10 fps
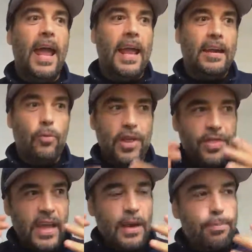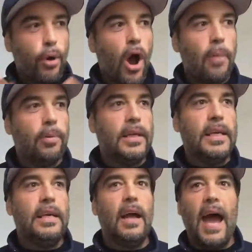and within
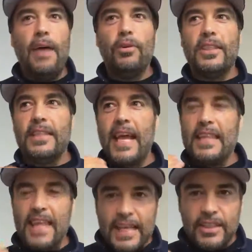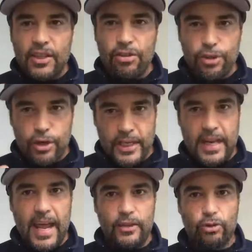probably, I would say, less than thirty
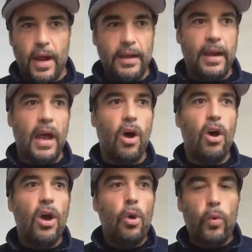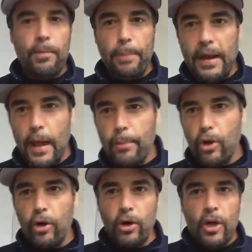days right now, we've been
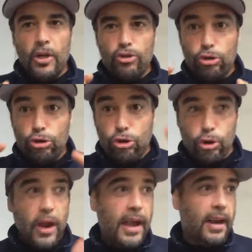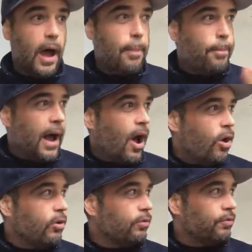able to create
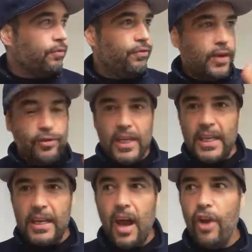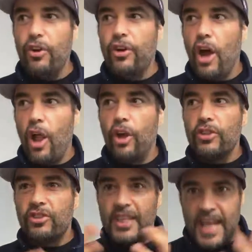about fifteen hundred
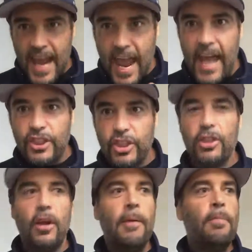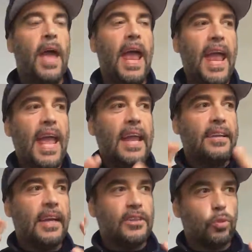dollars cash,
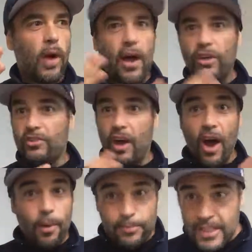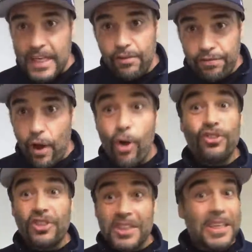and as well as umpteen
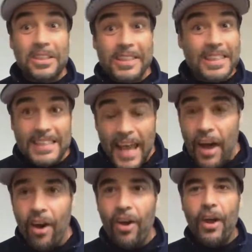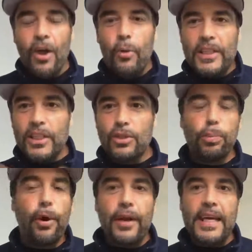phones still to sell, which is
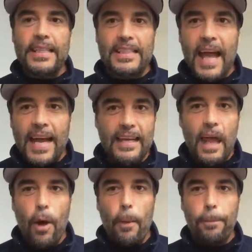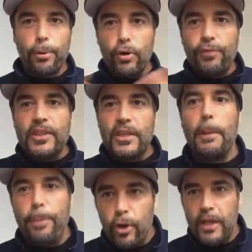pretty exciting. Now, proof is in
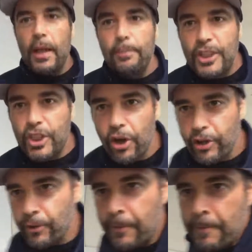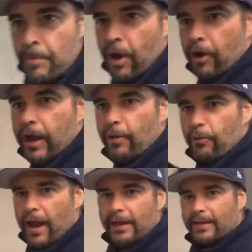the pudding. Let me show you. Okay,
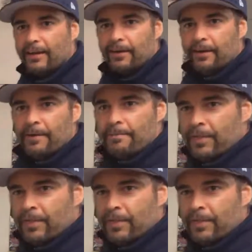right here.